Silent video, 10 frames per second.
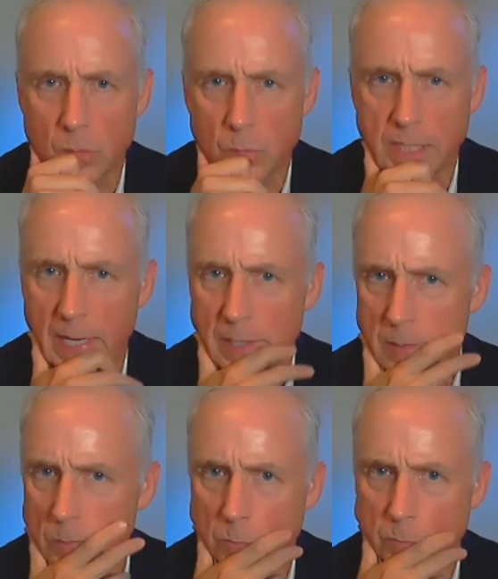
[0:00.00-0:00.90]
Was that
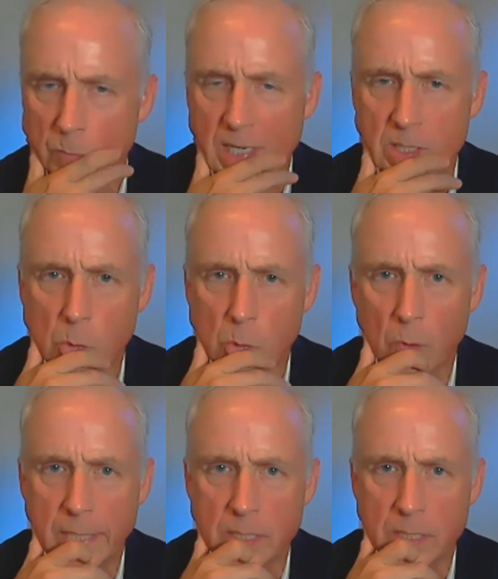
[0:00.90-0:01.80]
race
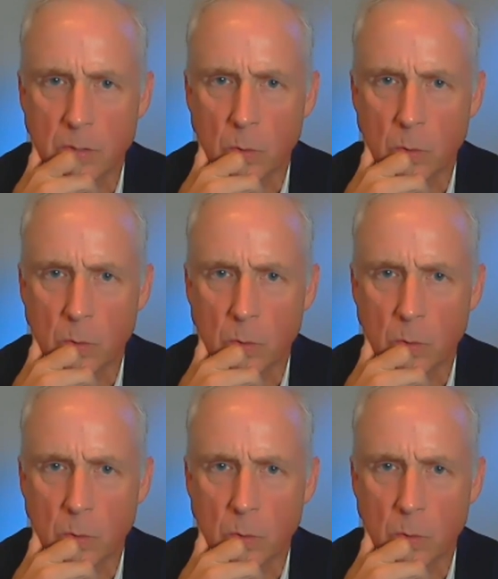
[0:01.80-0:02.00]
oriented,